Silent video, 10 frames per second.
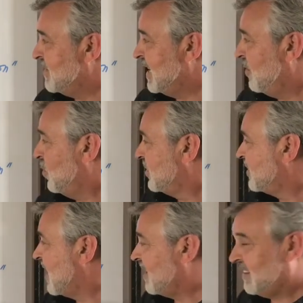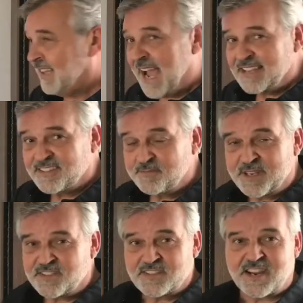it will start lots of
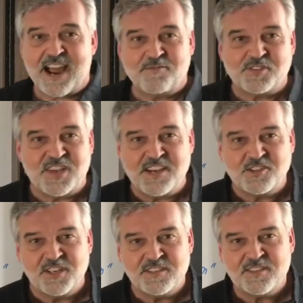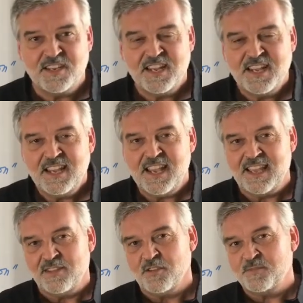business conversations,
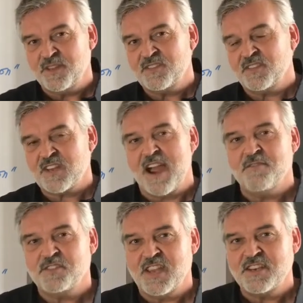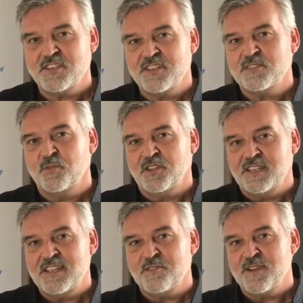and those business conversations will
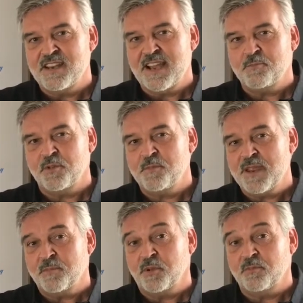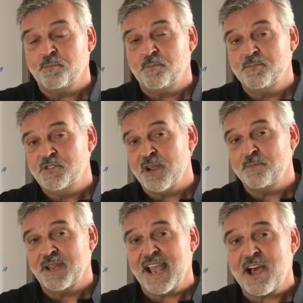either end up with people
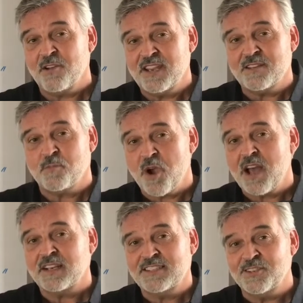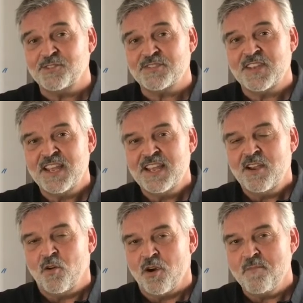jumping out into product use
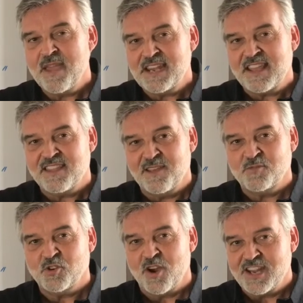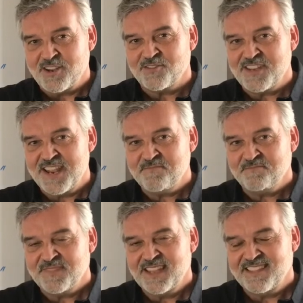or many of them joining your team.
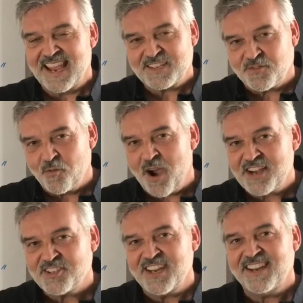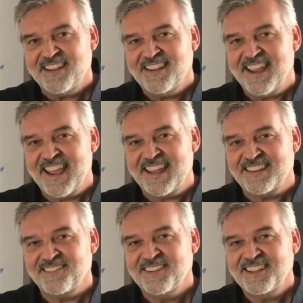Thanks for watching,
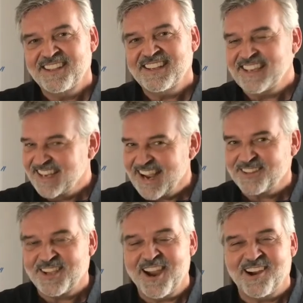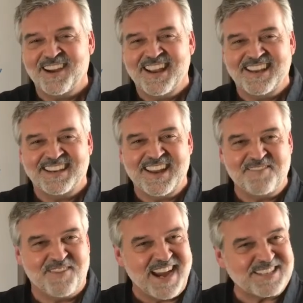and get out there and
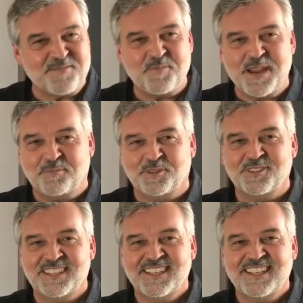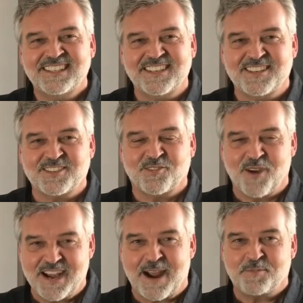invite some people to this
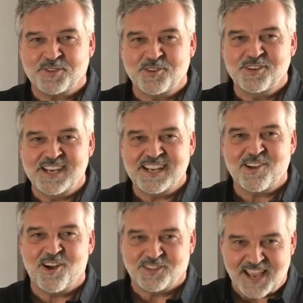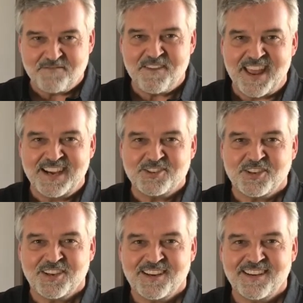great opportunity called LifeVantage.